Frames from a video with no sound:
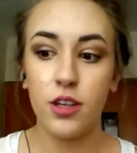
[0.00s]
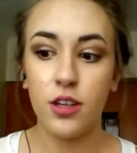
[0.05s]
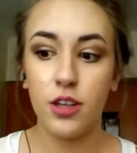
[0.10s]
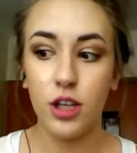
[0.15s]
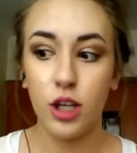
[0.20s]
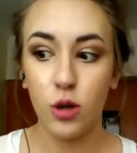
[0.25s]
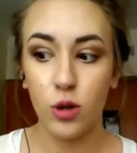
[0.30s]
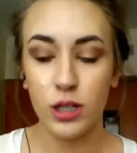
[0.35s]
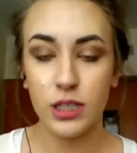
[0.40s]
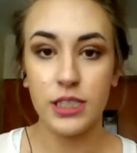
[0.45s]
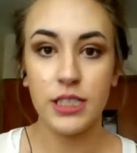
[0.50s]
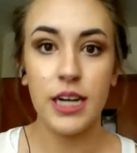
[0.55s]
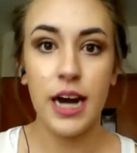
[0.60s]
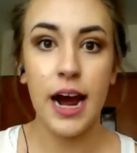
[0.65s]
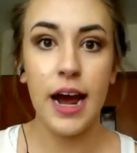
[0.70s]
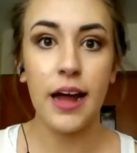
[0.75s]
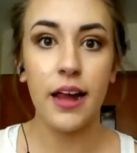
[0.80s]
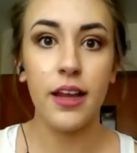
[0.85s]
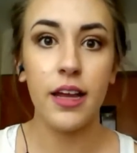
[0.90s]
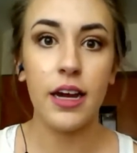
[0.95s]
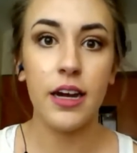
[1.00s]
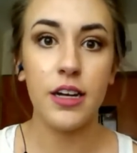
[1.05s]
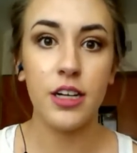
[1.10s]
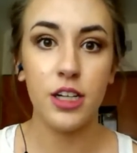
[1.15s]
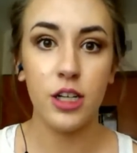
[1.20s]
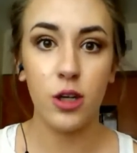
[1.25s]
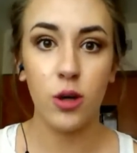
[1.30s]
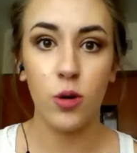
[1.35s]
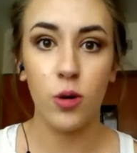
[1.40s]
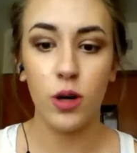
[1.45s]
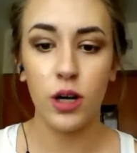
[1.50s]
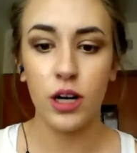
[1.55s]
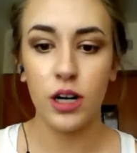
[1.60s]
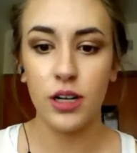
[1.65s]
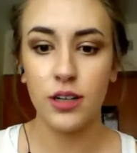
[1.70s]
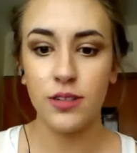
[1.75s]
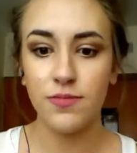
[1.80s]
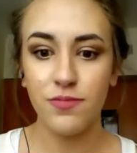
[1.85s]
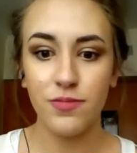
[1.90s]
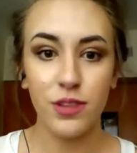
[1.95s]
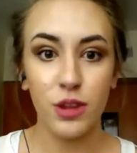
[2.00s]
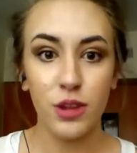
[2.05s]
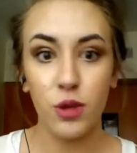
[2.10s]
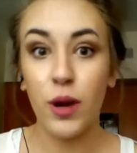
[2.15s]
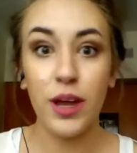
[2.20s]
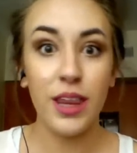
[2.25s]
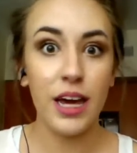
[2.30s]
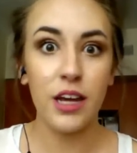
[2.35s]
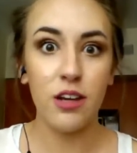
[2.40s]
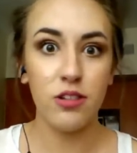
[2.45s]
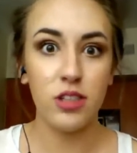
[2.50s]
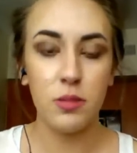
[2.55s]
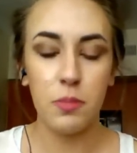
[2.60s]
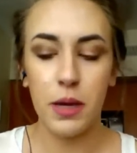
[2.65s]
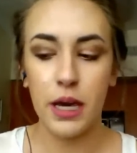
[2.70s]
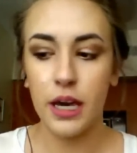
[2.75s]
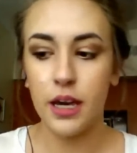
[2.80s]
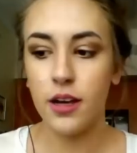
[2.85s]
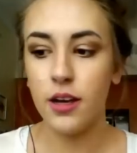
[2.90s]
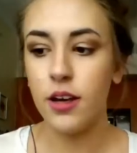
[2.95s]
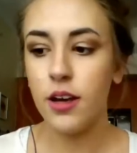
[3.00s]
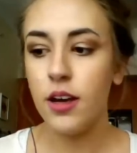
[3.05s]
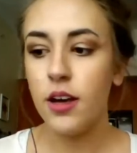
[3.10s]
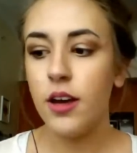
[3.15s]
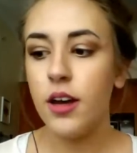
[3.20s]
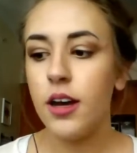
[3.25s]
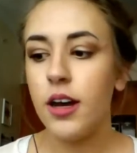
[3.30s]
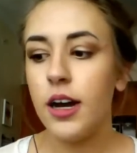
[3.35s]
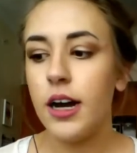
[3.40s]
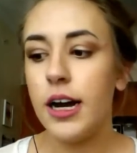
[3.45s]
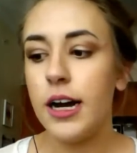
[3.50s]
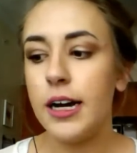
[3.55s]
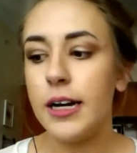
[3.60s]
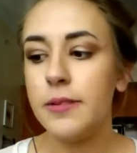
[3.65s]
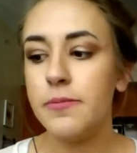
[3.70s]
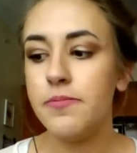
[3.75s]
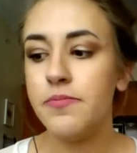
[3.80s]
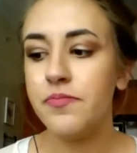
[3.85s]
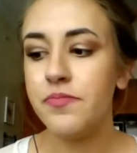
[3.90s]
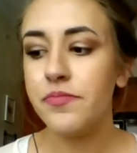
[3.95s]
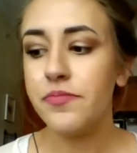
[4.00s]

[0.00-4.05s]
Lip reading: your style and the way that you speak. But